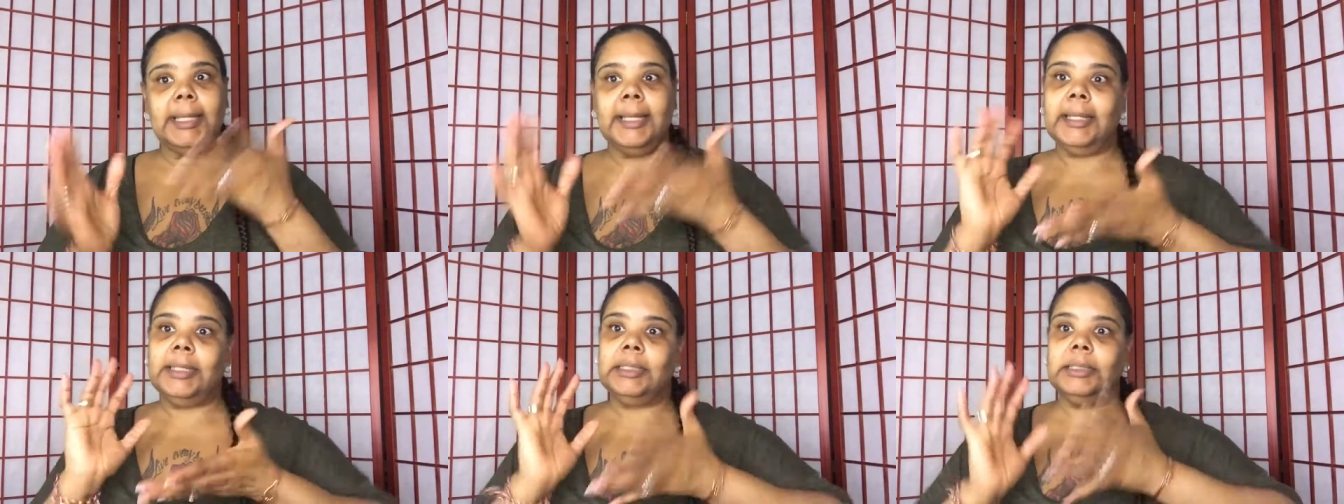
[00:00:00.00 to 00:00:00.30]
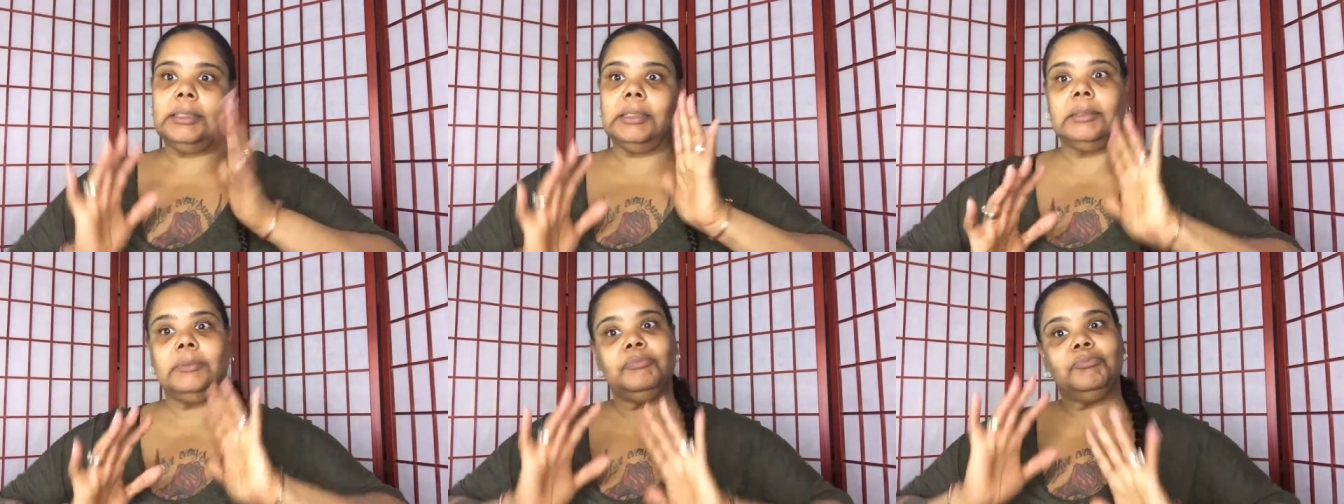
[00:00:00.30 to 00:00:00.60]

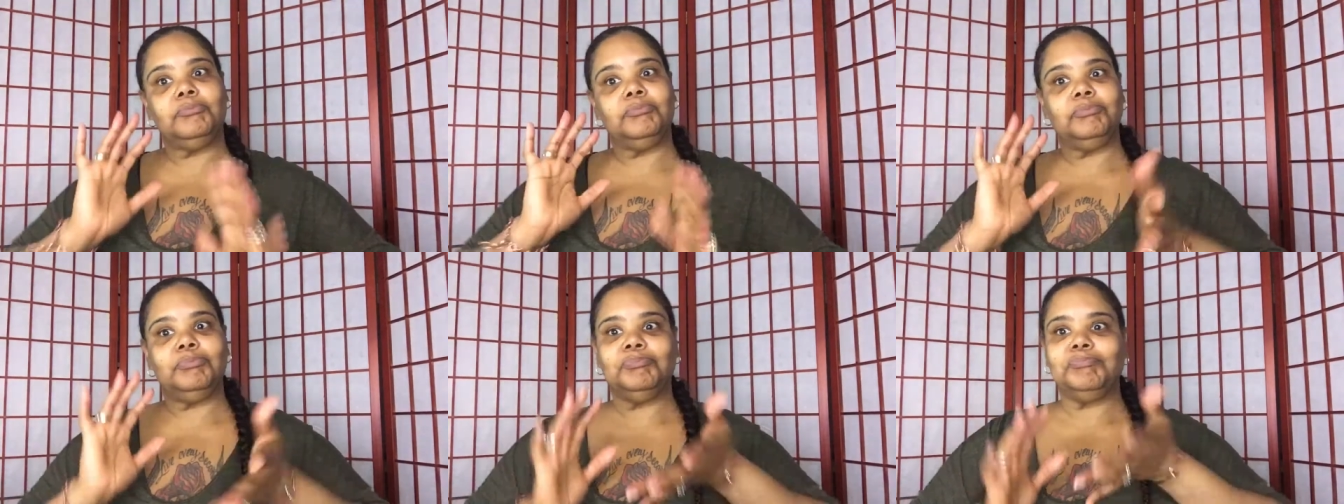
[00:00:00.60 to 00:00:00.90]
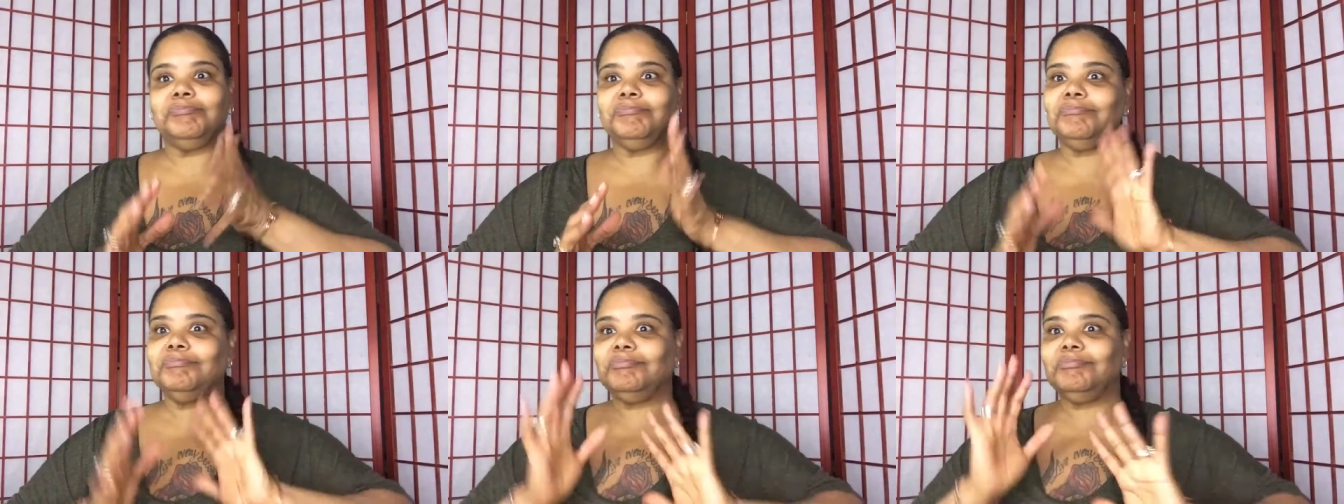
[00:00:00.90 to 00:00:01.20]
kind of
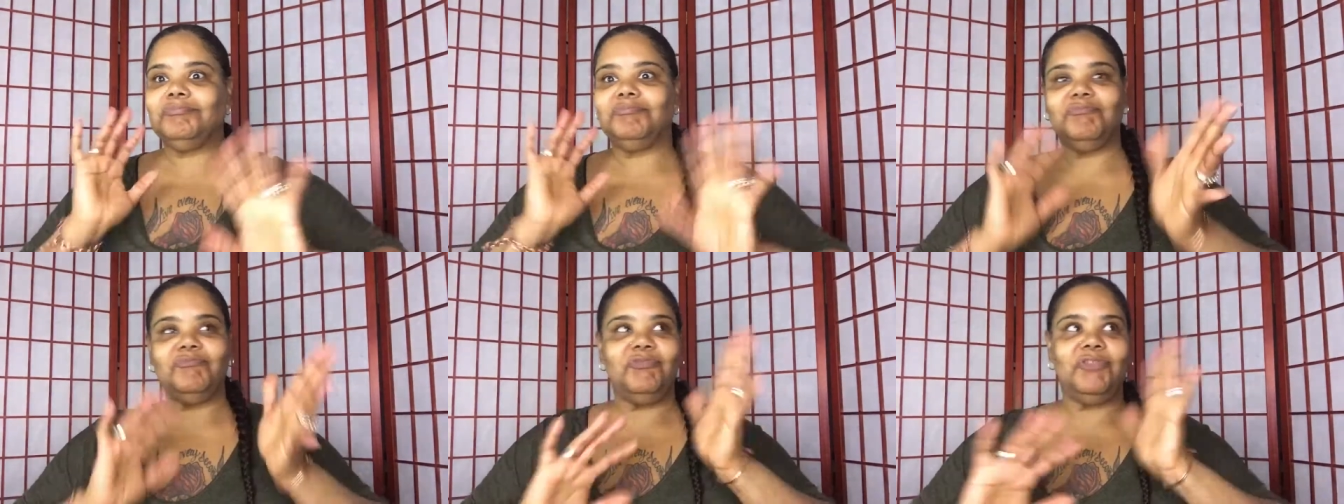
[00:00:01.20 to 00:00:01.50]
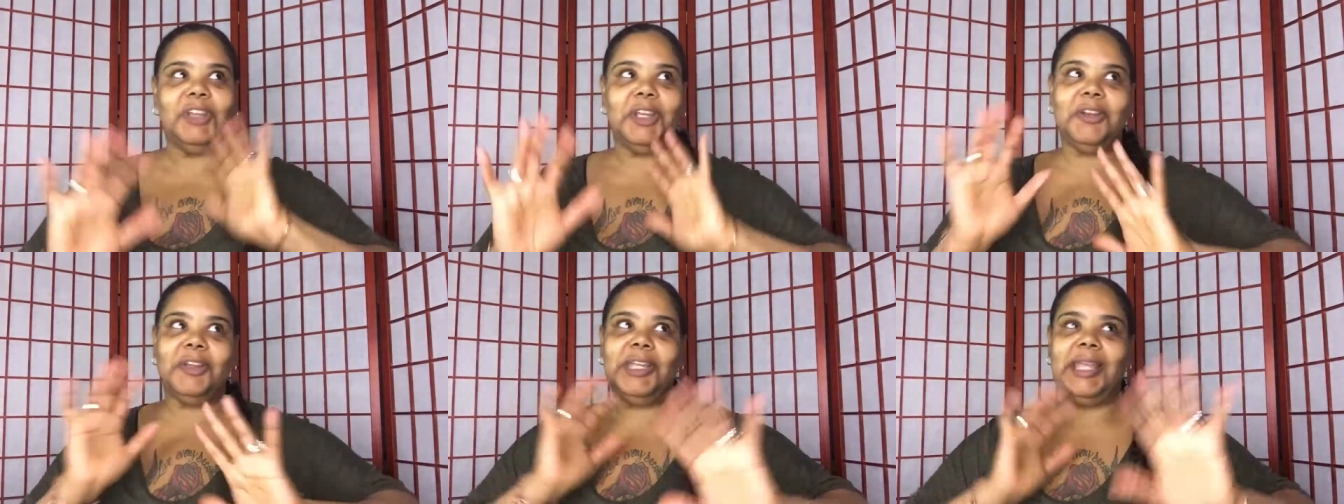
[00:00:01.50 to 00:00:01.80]

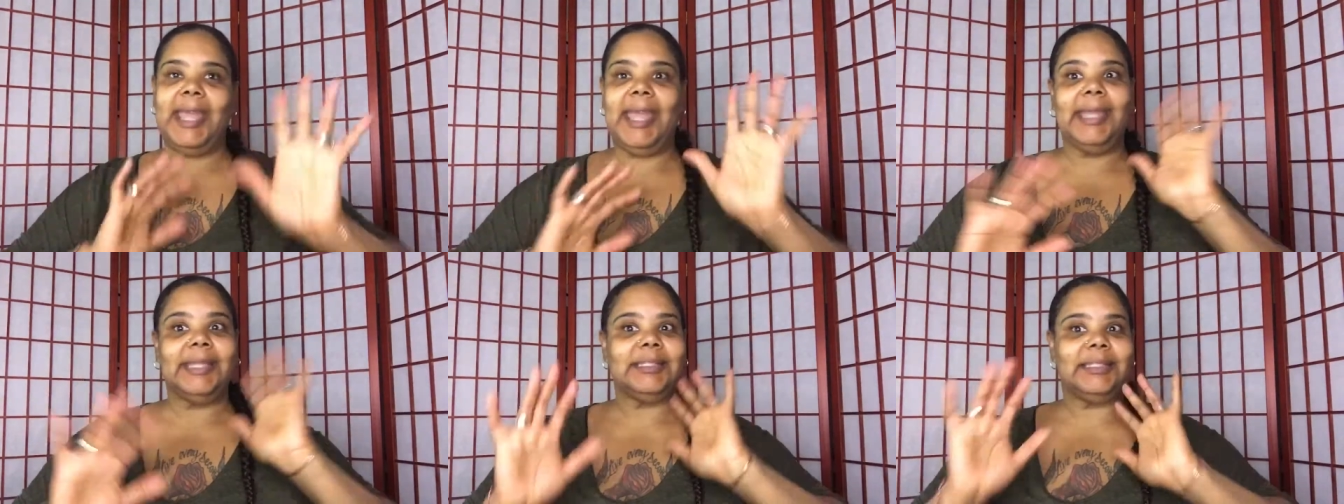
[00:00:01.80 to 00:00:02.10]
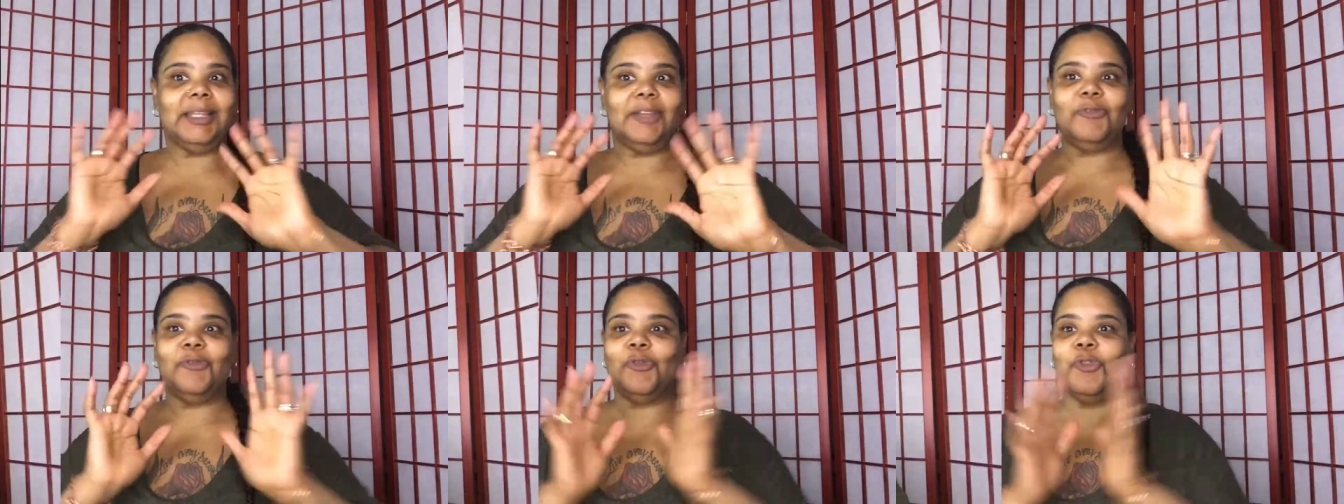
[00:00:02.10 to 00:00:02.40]
very
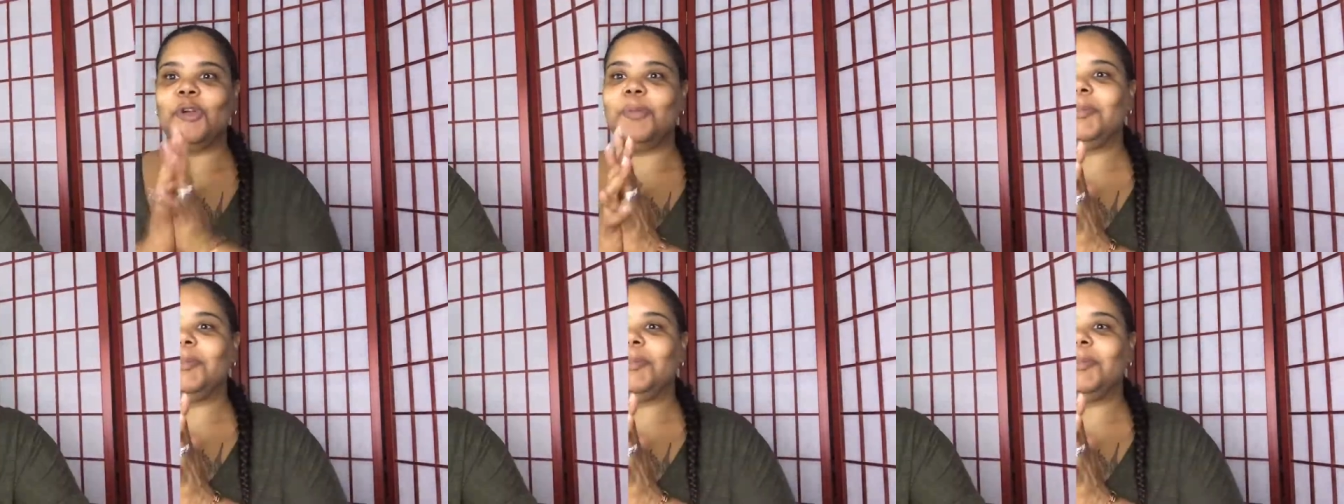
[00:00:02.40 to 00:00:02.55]
hectic for